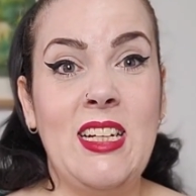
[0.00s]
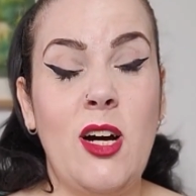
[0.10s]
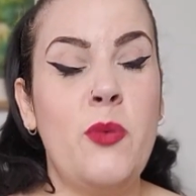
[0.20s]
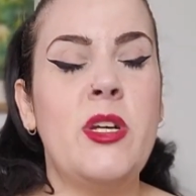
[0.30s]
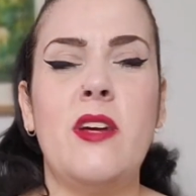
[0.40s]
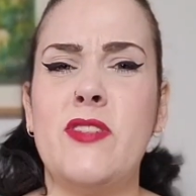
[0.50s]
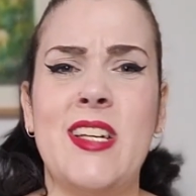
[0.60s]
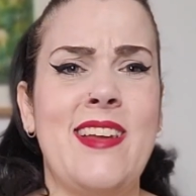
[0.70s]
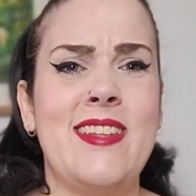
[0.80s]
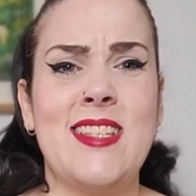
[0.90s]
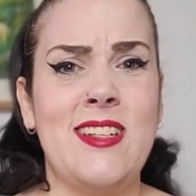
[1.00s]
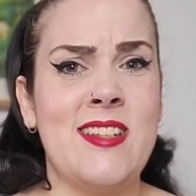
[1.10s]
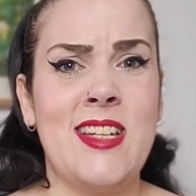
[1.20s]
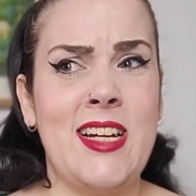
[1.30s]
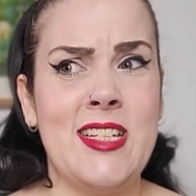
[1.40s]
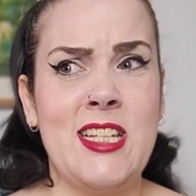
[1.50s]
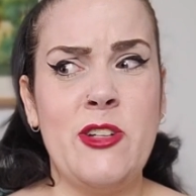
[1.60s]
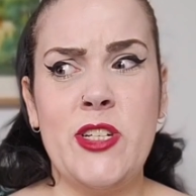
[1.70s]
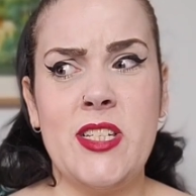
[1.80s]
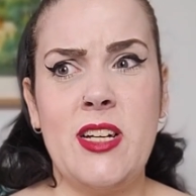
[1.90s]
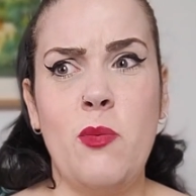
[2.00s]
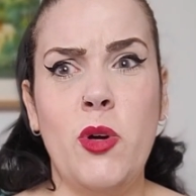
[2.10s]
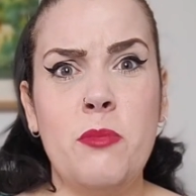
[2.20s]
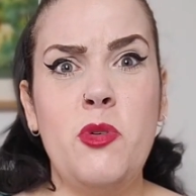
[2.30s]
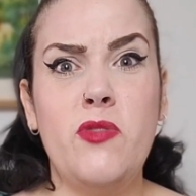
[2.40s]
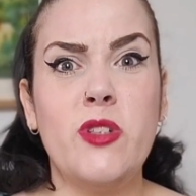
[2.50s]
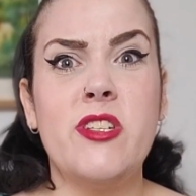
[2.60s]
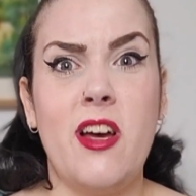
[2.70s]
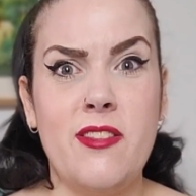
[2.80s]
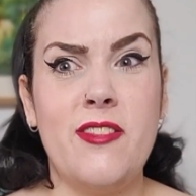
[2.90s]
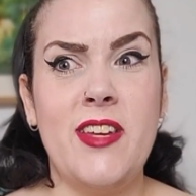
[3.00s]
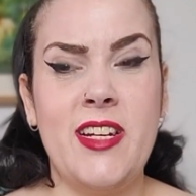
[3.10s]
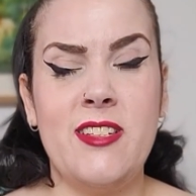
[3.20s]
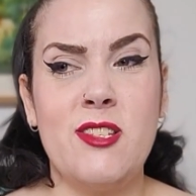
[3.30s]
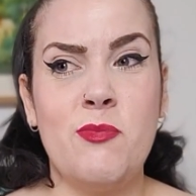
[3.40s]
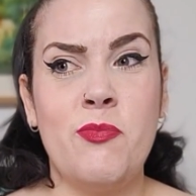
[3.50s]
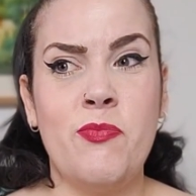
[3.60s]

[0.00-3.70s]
I would love to get this done today, seriously. I want to move on to other things.